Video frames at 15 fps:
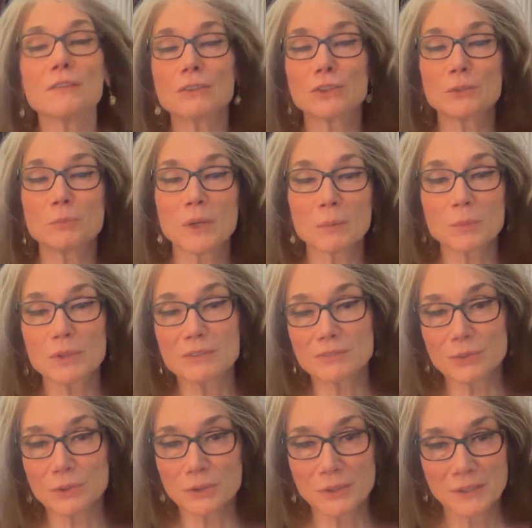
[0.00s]
a good memory
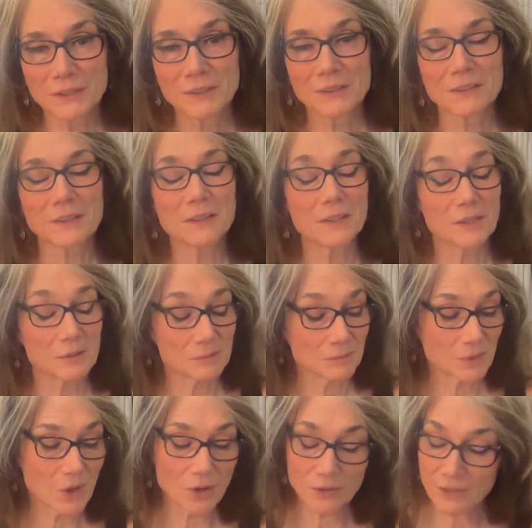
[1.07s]
for
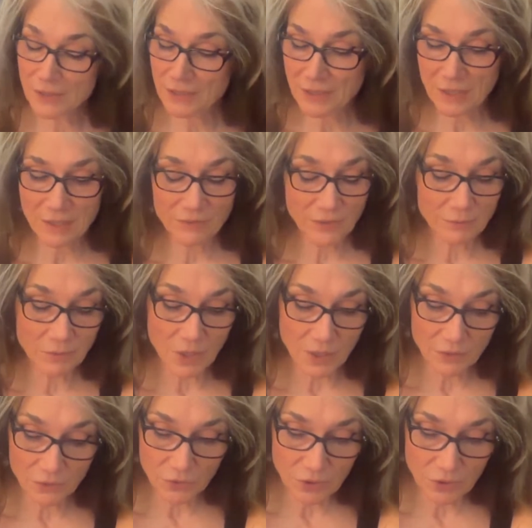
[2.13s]
all this stuff I've gone through